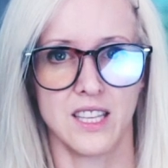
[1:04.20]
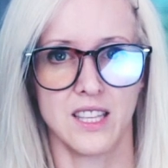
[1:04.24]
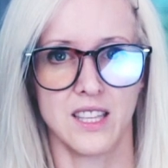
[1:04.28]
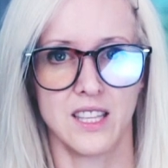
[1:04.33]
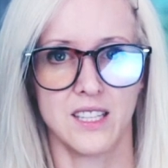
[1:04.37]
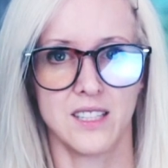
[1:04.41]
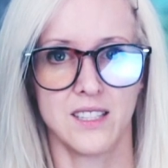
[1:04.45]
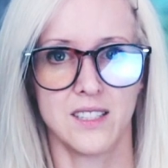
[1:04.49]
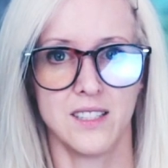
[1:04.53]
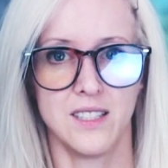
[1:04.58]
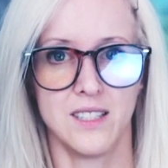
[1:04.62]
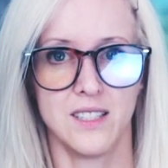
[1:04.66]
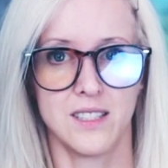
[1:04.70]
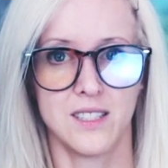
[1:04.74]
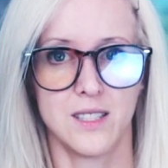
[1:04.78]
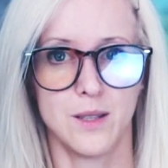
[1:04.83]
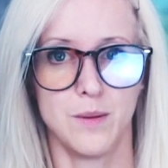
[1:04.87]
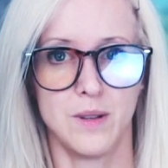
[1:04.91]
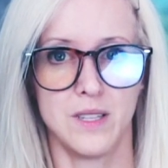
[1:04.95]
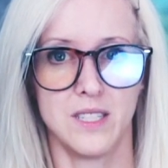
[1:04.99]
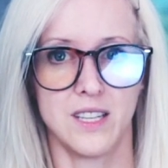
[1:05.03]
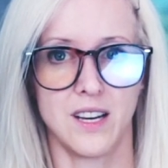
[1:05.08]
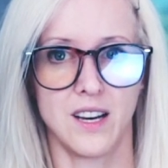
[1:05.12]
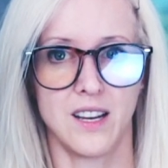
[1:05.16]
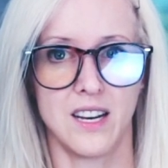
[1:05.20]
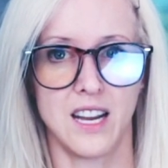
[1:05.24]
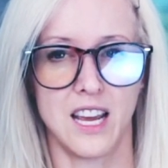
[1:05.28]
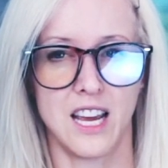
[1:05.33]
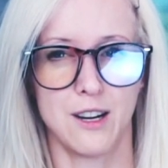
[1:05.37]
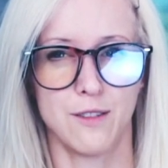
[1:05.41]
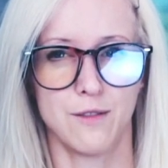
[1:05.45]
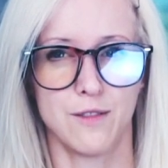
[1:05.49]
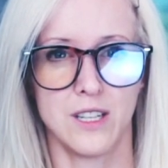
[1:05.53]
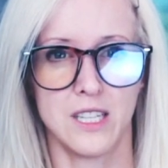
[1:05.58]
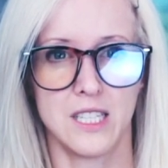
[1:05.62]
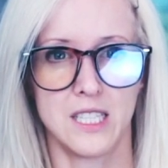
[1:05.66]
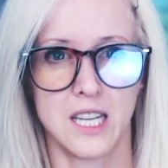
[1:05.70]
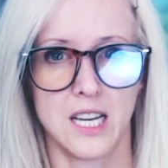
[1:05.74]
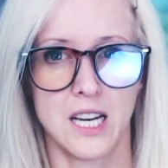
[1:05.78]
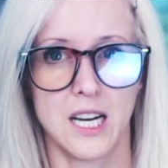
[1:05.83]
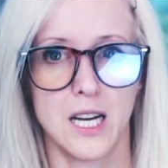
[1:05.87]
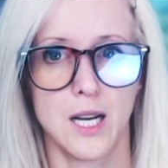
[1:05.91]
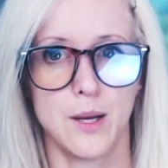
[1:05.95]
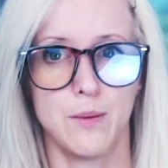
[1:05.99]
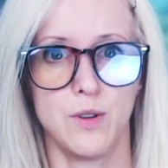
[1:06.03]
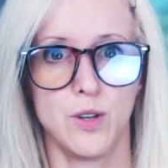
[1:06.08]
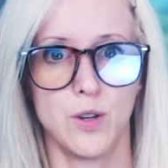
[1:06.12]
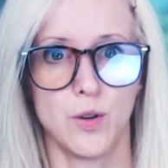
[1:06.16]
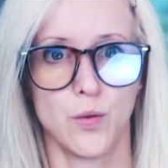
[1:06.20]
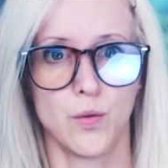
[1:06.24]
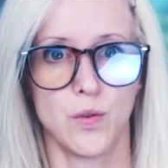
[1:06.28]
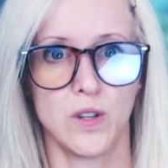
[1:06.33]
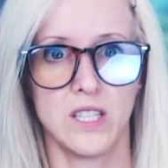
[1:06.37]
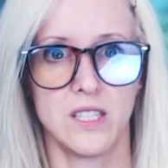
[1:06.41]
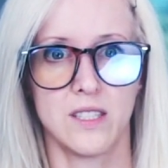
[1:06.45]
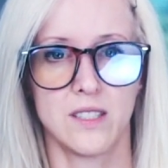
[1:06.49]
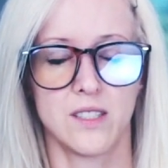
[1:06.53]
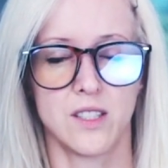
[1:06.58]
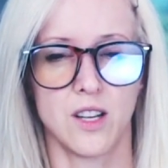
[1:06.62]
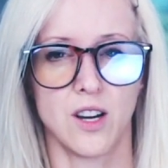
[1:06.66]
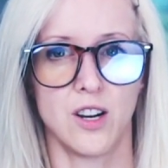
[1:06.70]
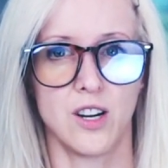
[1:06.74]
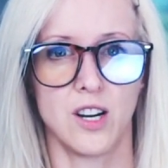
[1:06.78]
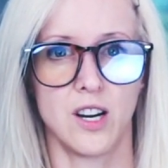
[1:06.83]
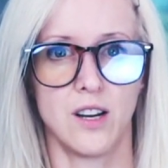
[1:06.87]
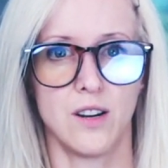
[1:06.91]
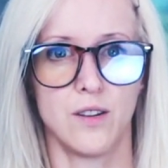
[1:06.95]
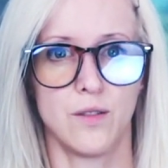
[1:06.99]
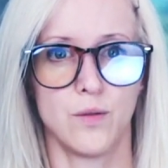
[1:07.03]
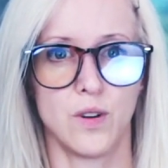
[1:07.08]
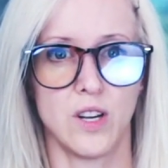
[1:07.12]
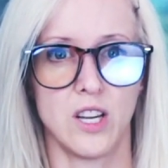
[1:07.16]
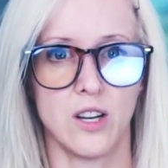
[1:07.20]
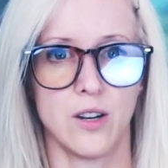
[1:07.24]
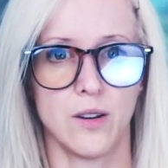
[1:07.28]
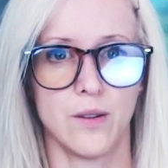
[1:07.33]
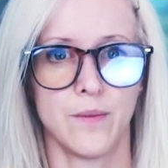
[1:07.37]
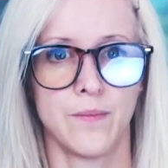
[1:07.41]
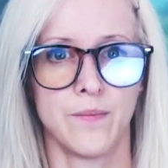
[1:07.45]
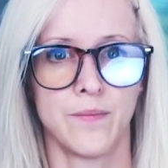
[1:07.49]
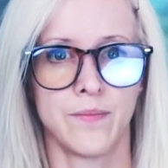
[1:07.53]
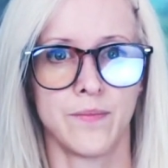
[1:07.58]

this needs to be done every time you restart Unreal.